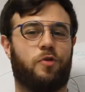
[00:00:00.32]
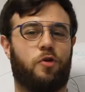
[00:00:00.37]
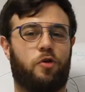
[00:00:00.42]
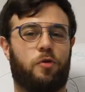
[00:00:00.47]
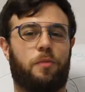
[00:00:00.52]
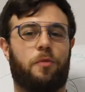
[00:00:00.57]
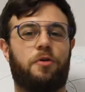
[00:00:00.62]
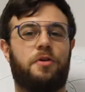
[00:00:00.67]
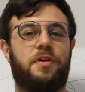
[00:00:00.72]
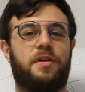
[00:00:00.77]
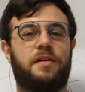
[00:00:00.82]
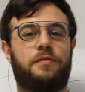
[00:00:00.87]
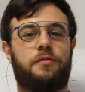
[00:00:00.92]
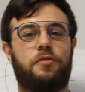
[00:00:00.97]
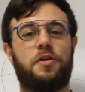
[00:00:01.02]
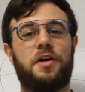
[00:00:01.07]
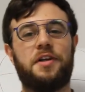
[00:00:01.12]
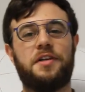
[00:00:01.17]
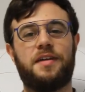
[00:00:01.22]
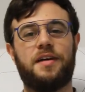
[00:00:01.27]
Good morning
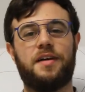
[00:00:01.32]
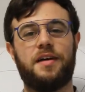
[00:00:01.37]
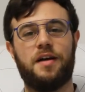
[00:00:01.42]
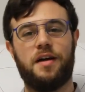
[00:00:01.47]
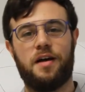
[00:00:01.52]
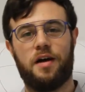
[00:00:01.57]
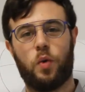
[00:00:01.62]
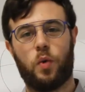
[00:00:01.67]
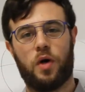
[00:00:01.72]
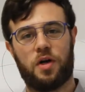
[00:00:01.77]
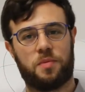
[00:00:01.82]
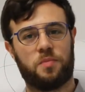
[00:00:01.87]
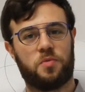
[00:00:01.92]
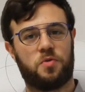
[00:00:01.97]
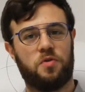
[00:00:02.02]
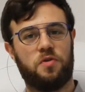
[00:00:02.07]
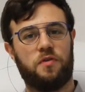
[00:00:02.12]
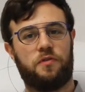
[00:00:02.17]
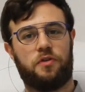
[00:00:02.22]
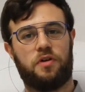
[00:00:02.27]
everyone, welcome
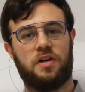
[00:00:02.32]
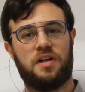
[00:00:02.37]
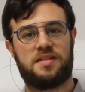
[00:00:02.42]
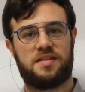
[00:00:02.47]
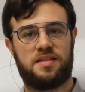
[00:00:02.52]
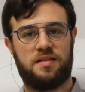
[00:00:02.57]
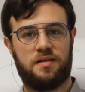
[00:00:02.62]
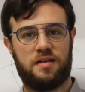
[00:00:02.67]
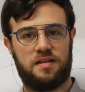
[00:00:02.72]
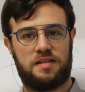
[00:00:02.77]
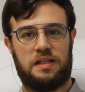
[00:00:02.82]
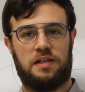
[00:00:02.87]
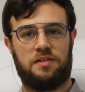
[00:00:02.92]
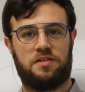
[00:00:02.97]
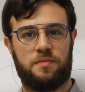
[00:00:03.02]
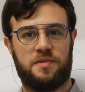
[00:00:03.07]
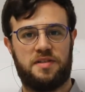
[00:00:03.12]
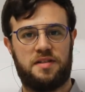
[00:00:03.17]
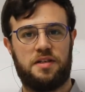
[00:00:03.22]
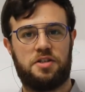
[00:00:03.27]
to Ferrazza Industrial
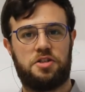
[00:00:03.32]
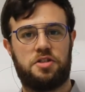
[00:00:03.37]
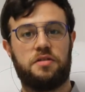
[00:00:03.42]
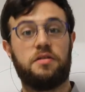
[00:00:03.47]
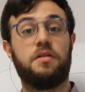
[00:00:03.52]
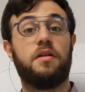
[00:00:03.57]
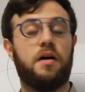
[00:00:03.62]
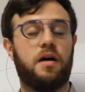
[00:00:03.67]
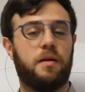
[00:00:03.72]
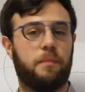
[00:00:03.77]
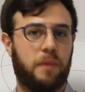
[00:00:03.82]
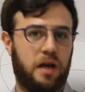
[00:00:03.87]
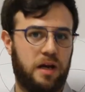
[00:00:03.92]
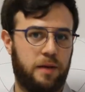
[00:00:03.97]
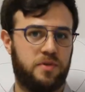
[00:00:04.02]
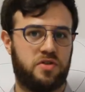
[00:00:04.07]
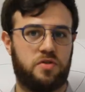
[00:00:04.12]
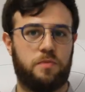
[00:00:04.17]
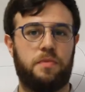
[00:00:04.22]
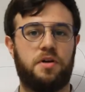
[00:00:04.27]
Optimization. My
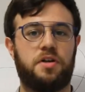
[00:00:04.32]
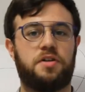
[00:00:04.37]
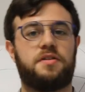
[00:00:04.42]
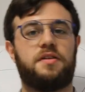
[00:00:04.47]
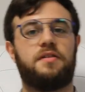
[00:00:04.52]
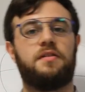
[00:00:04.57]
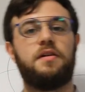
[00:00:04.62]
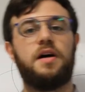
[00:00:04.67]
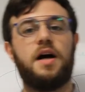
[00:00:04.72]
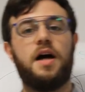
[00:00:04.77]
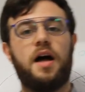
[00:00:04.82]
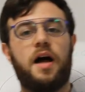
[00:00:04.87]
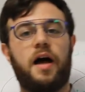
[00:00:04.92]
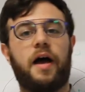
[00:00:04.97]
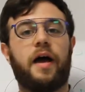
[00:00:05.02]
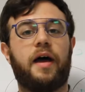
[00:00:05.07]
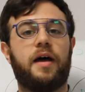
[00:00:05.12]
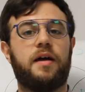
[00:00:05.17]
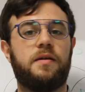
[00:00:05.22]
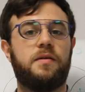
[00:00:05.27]
name is Roberto
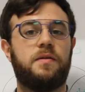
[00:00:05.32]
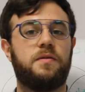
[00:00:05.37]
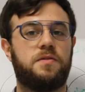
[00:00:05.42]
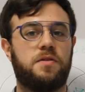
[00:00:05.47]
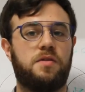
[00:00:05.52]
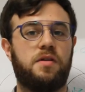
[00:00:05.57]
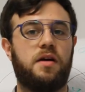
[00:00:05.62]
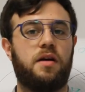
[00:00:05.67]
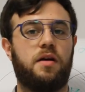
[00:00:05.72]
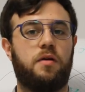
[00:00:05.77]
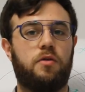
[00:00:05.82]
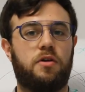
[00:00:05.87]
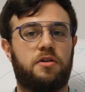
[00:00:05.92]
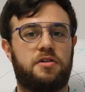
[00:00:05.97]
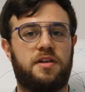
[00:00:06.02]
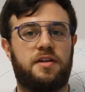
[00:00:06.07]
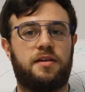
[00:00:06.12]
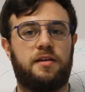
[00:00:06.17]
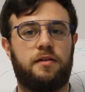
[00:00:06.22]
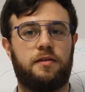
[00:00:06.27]
and today we are
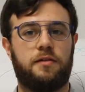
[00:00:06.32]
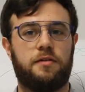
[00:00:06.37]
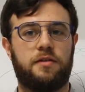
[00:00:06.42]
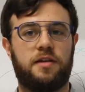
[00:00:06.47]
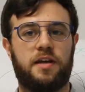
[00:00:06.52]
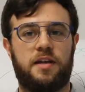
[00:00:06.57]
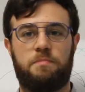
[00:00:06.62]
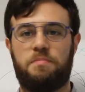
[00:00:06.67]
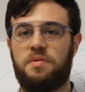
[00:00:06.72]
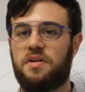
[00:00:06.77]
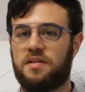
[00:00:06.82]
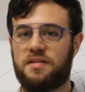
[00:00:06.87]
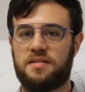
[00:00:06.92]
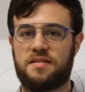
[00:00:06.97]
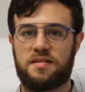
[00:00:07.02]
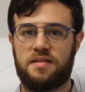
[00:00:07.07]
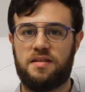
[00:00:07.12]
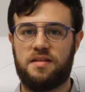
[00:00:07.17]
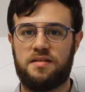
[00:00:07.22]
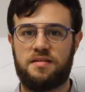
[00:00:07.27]
taking a look at
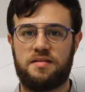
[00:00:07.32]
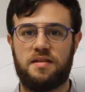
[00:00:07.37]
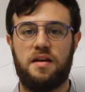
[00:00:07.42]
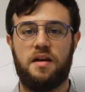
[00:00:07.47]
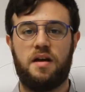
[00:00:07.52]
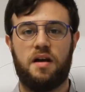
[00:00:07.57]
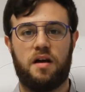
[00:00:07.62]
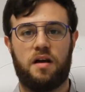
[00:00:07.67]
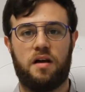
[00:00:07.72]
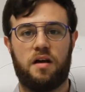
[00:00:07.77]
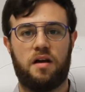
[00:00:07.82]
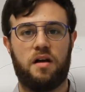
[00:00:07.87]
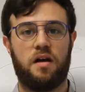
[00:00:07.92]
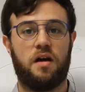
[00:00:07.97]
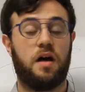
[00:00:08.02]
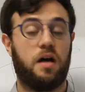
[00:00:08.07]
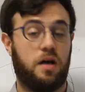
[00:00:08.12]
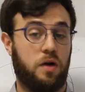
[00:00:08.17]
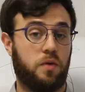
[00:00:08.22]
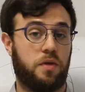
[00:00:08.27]
PLCs,
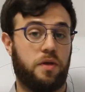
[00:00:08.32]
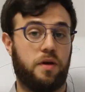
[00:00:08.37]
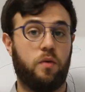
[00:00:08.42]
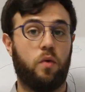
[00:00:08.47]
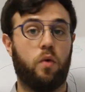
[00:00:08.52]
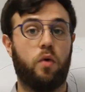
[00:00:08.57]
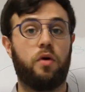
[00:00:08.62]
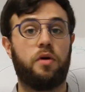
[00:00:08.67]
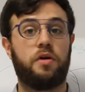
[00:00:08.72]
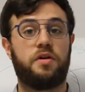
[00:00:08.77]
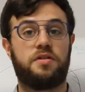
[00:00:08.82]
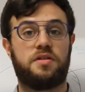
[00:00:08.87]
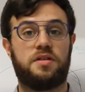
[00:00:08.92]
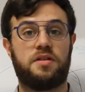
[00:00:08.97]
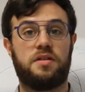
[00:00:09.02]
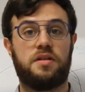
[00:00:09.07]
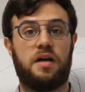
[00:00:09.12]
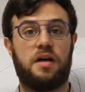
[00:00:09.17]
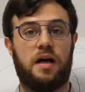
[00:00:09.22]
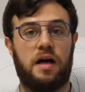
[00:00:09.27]
how they work,
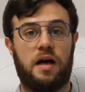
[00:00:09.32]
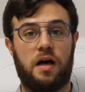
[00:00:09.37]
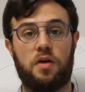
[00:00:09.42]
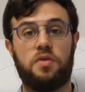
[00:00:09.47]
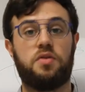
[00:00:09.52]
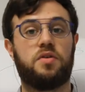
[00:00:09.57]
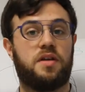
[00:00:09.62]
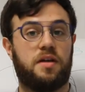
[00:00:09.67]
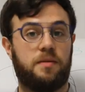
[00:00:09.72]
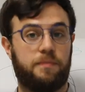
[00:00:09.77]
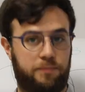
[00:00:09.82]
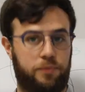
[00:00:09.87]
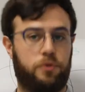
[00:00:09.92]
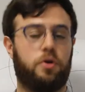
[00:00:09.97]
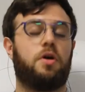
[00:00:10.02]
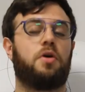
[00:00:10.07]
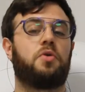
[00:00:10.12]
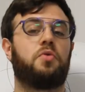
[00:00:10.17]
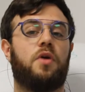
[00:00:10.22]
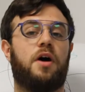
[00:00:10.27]
how you can
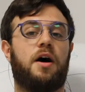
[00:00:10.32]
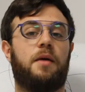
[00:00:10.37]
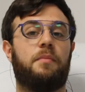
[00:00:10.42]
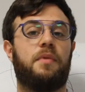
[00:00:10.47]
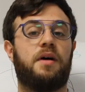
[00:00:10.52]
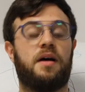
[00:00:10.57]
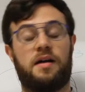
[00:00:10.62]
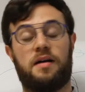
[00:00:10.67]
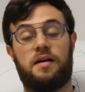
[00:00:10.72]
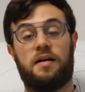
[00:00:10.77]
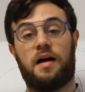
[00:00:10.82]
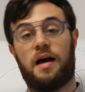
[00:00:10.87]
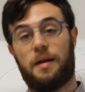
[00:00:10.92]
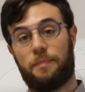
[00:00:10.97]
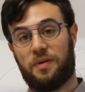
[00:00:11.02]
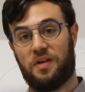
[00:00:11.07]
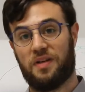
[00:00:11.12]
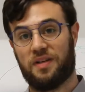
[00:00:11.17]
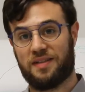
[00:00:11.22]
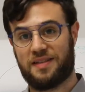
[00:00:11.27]
program
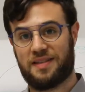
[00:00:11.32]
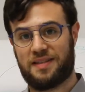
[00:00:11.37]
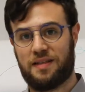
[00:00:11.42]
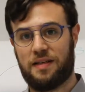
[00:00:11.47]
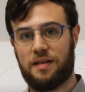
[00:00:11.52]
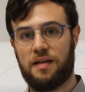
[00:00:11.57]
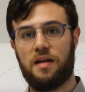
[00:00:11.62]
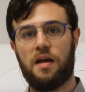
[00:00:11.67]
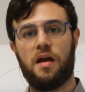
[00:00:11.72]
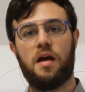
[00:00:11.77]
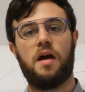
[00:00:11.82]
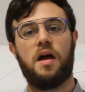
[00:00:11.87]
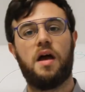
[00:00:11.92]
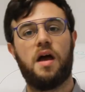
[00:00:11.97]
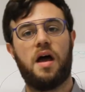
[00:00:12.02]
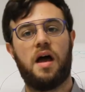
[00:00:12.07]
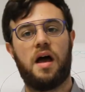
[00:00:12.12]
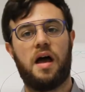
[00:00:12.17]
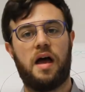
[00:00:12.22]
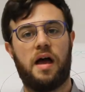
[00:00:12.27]
a PLC
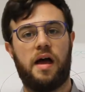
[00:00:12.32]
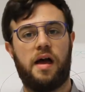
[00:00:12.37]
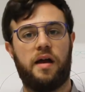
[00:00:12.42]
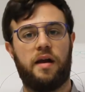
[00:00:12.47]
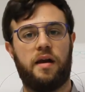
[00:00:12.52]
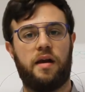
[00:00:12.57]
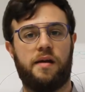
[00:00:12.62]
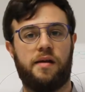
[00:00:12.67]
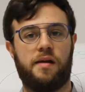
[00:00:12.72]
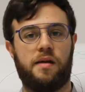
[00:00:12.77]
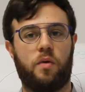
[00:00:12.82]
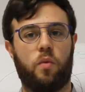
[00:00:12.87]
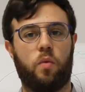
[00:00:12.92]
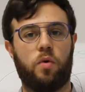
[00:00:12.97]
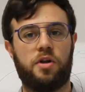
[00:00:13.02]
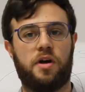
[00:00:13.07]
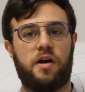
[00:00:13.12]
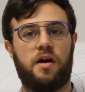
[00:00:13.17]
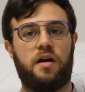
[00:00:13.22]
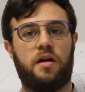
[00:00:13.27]
and
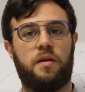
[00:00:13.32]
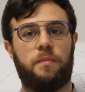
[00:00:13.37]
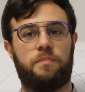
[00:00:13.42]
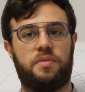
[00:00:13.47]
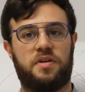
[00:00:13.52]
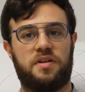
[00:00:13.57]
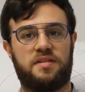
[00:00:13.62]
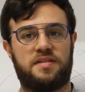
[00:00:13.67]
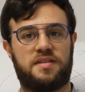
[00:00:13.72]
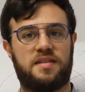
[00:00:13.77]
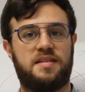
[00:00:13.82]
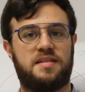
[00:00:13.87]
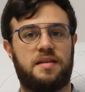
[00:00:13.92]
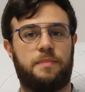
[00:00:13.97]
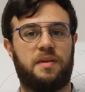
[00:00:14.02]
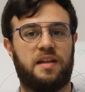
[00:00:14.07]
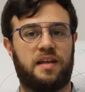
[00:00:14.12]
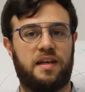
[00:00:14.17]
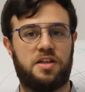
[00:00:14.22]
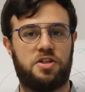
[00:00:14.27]
what are PLC's
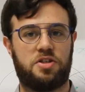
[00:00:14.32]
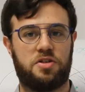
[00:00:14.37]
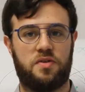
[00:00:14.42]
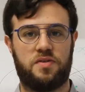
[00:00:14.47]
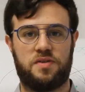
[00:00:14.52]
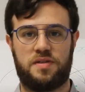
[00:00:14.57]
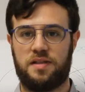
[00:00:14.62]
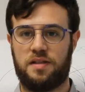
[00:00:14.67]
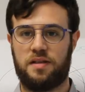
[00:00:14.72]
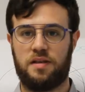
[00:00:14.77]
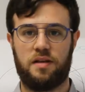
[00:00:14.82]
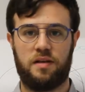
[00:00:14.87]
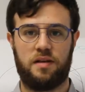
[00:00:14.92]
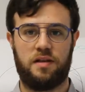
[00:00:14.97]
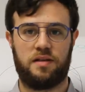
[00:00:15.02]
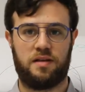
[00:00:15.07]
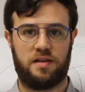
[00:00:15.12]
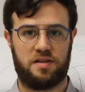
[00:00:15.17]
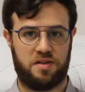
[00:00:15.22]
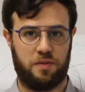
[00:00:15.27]
applications in
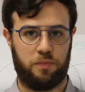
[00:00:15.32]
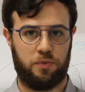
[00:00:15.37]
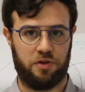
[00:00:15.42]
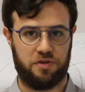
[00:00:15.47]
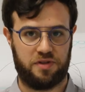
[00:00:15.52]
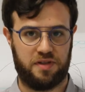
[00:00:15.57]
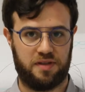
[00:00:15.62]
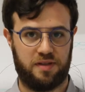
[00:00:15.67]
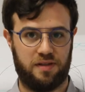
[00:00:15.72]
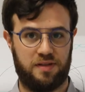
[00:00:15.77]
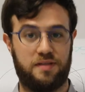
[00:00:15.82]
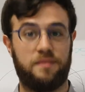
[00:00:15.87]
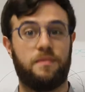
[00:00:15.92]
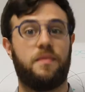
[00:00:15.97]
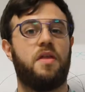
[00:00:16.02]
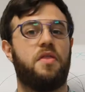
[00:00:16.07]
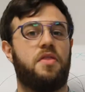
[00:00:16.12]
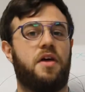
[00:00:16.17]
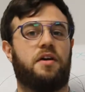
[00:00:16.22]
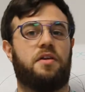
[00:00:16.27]
industrial processes.
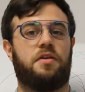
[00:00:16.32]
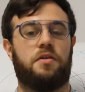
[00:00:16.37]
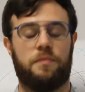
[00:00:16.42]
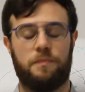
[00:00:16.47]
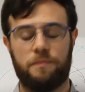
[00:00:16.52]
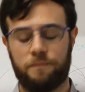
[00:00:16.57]
Thank you.